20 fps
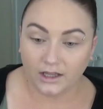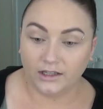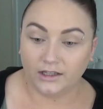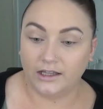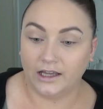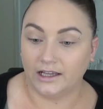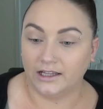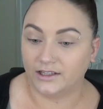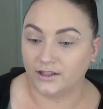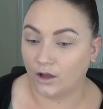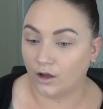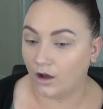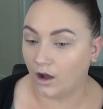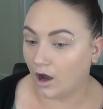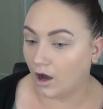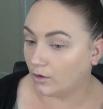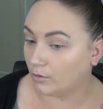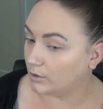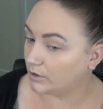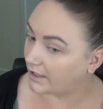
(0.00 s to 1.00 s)
Yeah, so
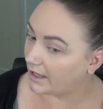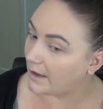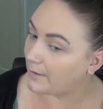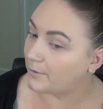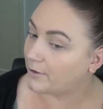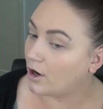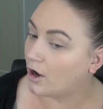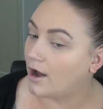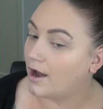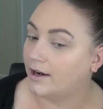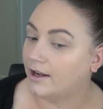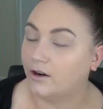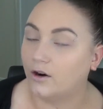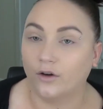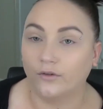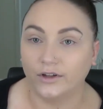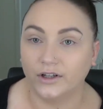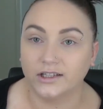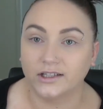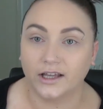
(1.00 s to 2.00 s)
I will keep an eye on it
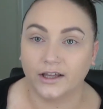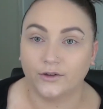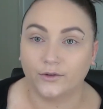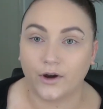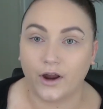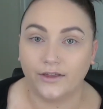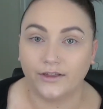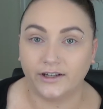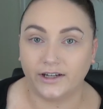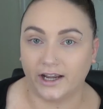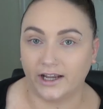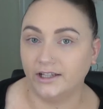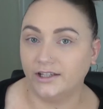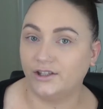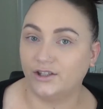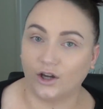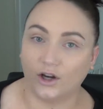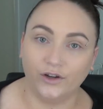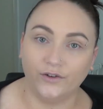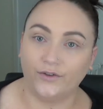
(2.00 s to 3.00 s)
obviously throughout the day.
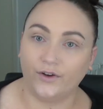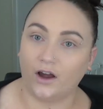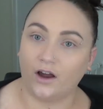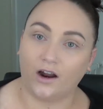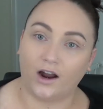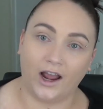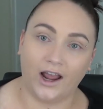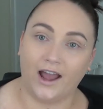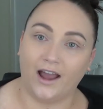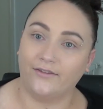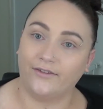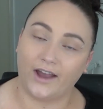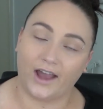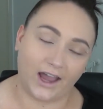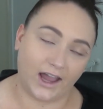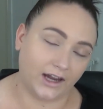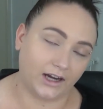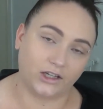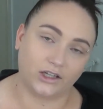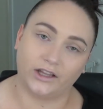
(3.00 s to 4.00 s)
So far I have
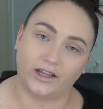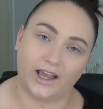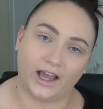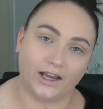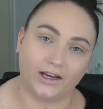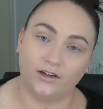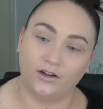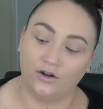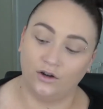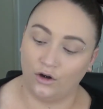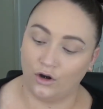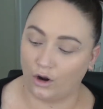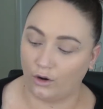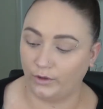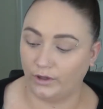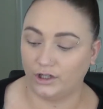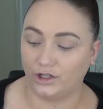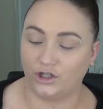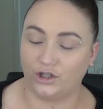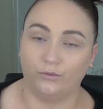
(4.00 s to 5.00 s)
actually had no
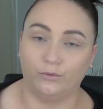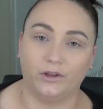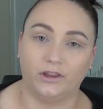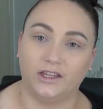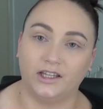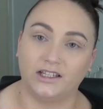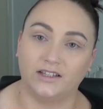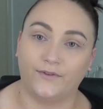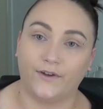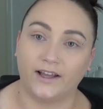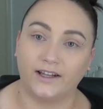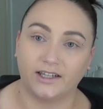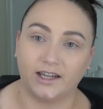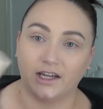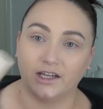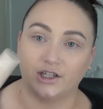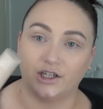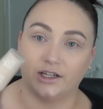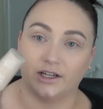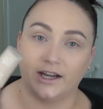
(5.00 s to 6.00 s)
issue with this
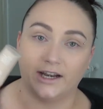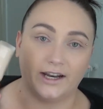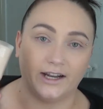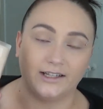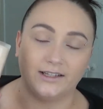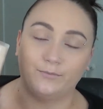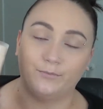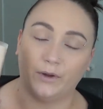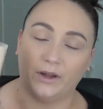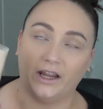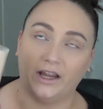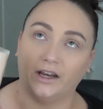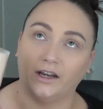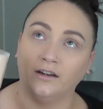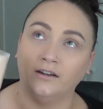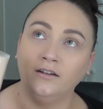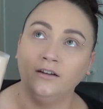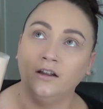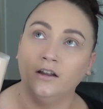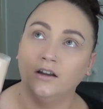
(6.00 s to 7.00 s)
foundation. It has
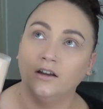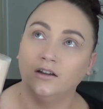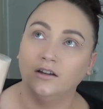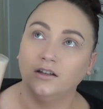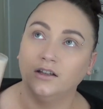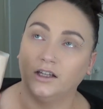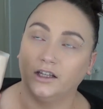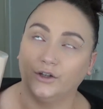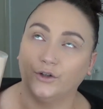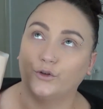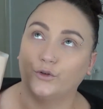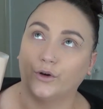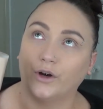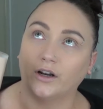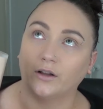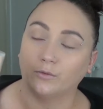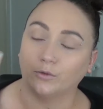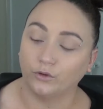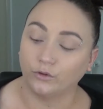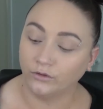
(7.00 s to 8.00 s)
been
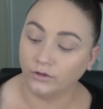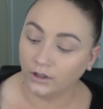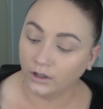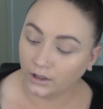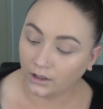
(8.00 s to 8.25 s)
incredible.